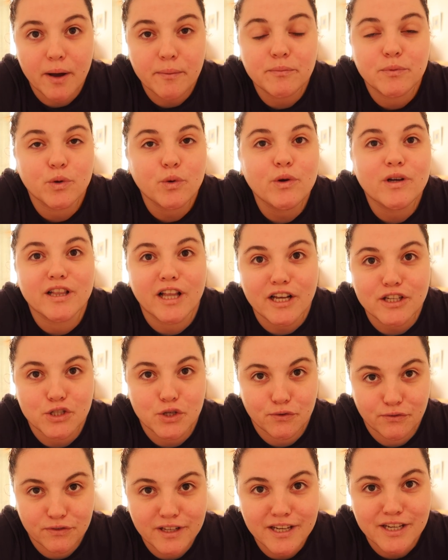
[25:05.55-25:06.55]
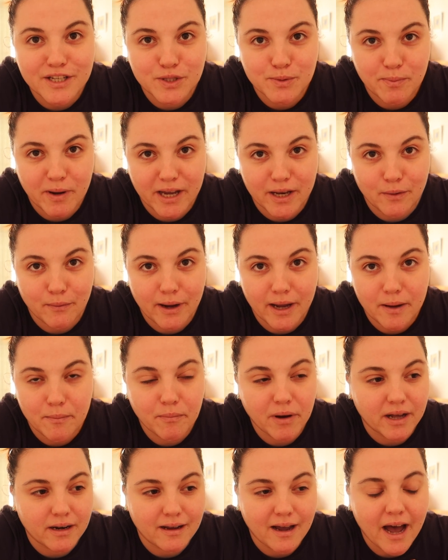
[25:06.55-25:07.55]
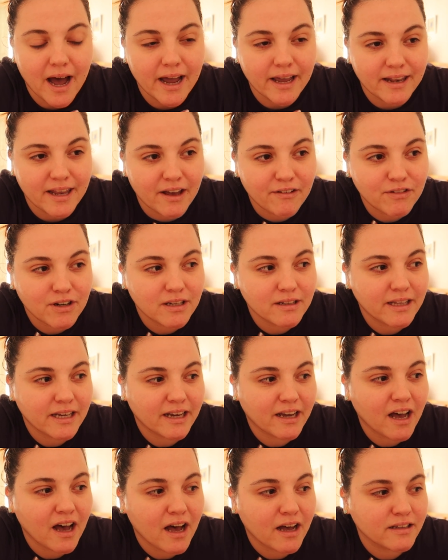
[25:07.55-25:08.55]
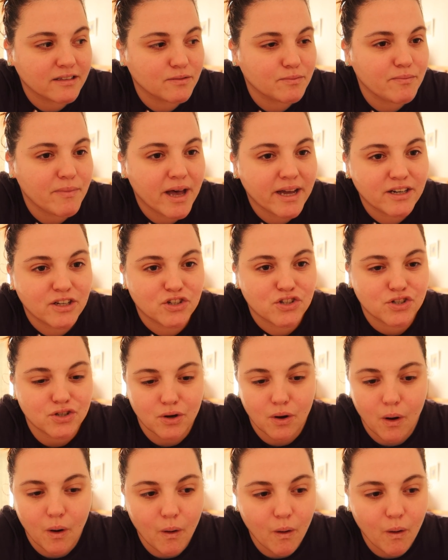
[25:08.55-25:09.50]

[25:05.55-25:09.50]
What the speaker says: I'm doing lots of things, by the way, but I definitely can't manage